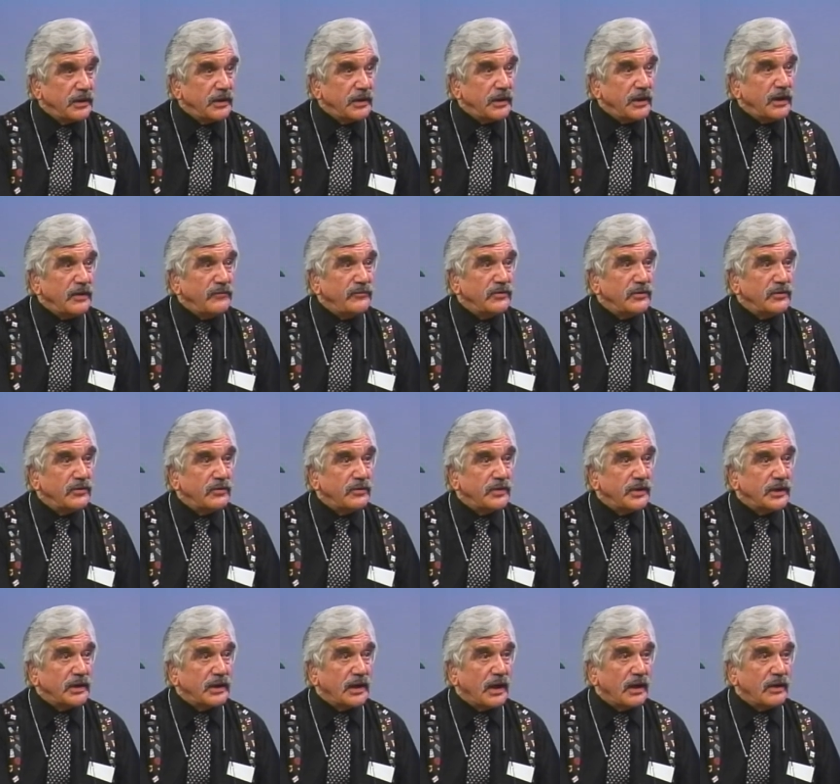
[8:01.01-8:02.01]
if you're
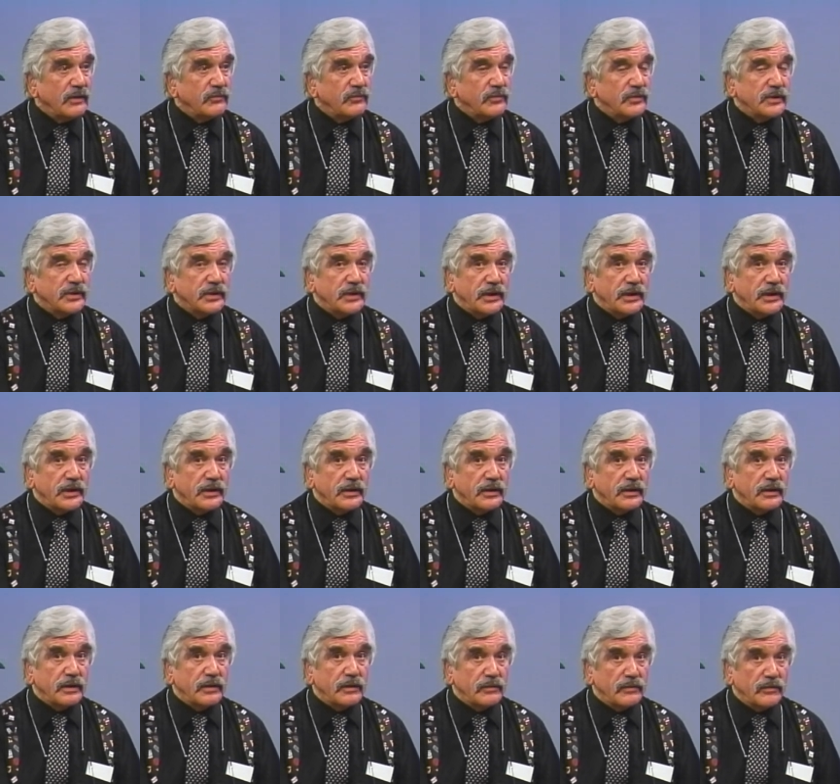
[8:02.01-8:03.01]
going out with
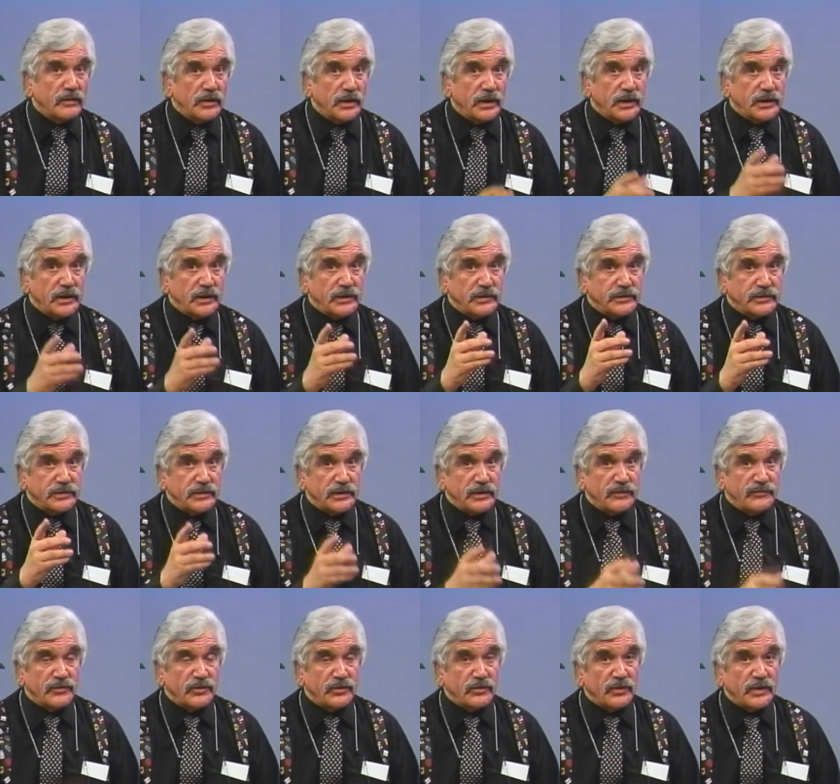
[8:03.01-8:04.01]
the ladies,
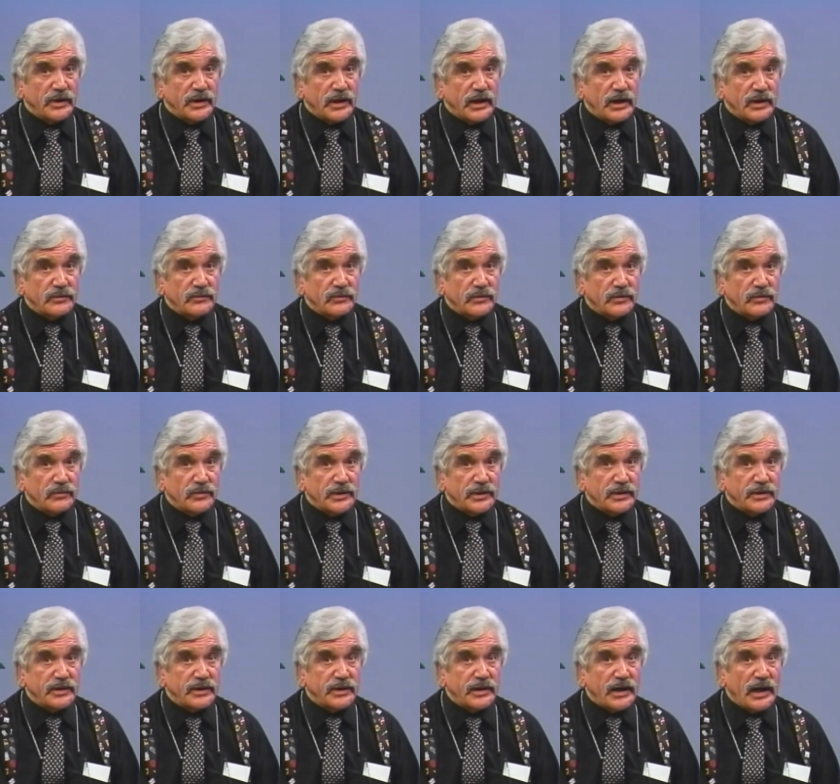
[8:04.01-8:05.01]
if you're going out with one
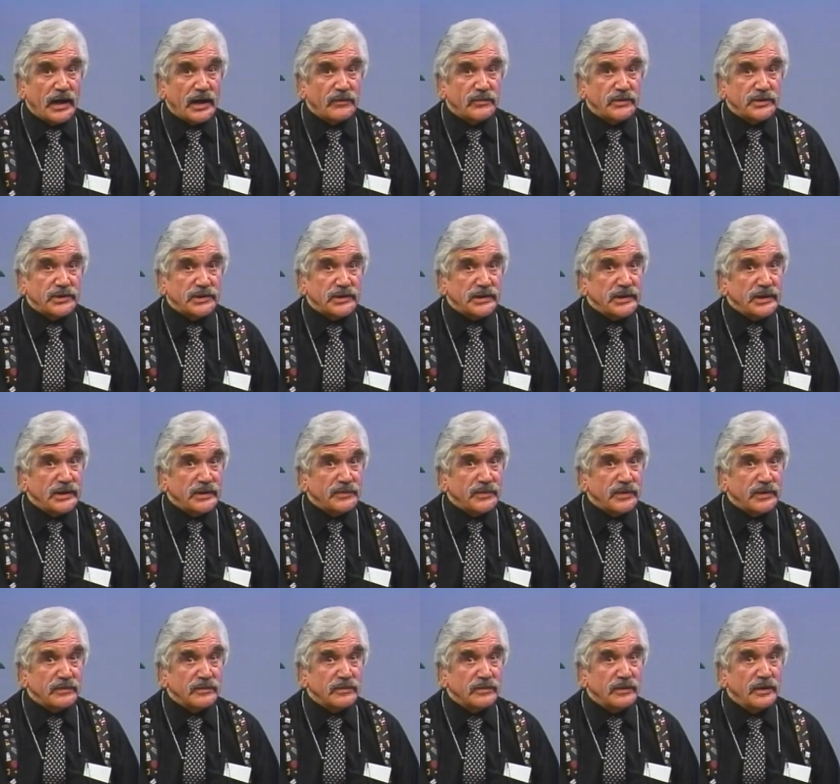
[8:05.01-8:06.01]
of the Irish little
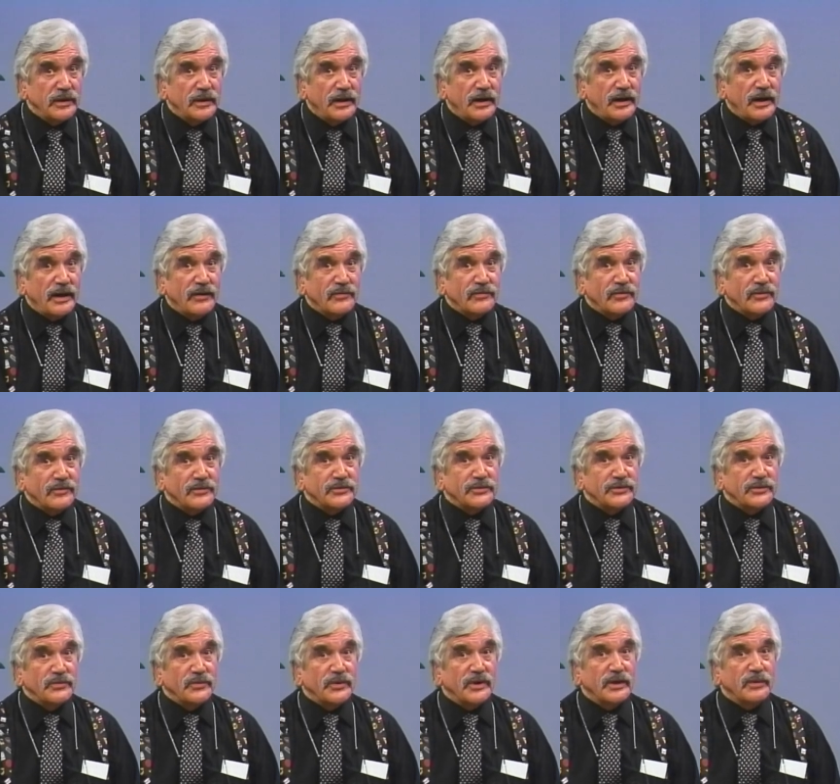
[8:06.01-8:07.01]
people, of course
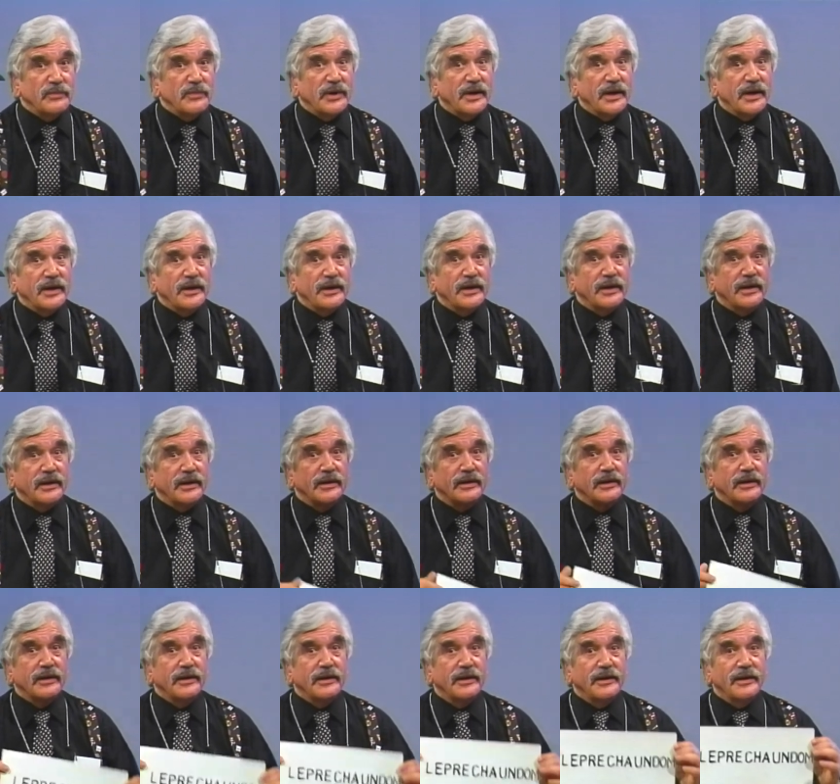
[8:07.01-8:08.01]
you want to buy a
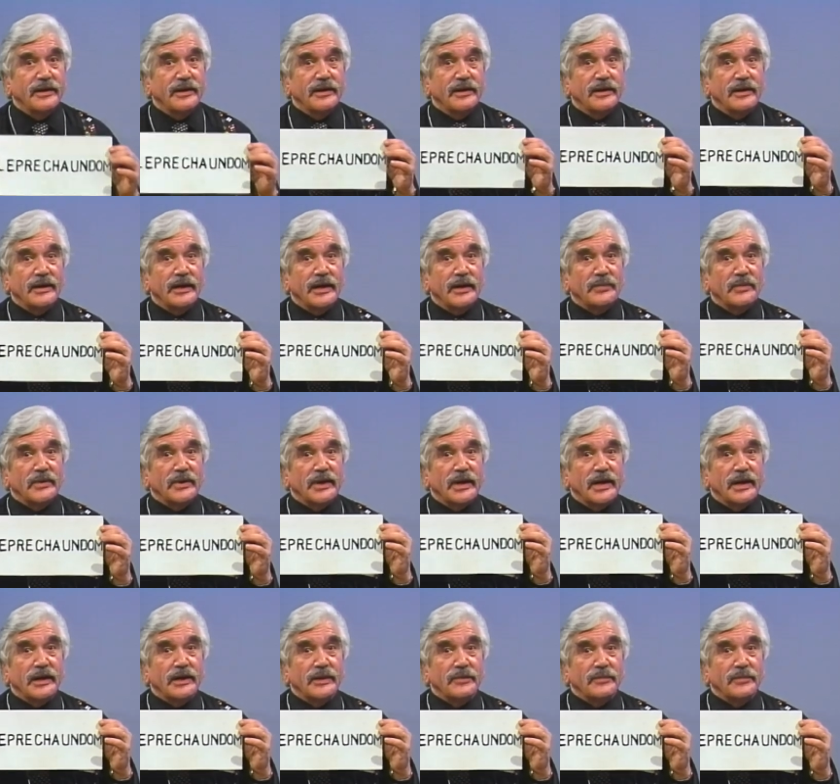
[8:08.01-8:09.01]
leper
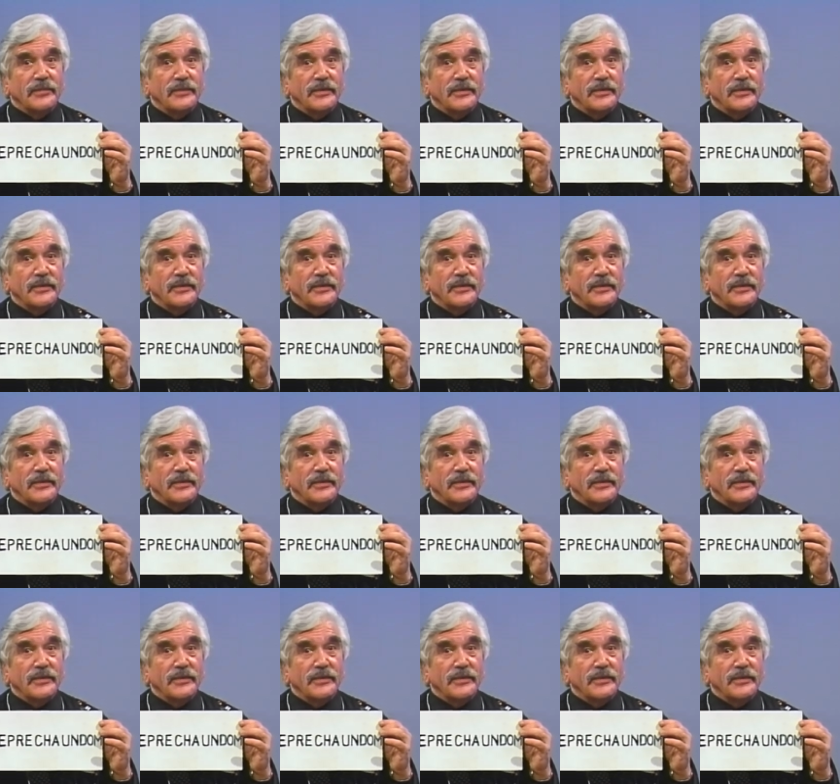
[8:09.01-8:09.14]
condom.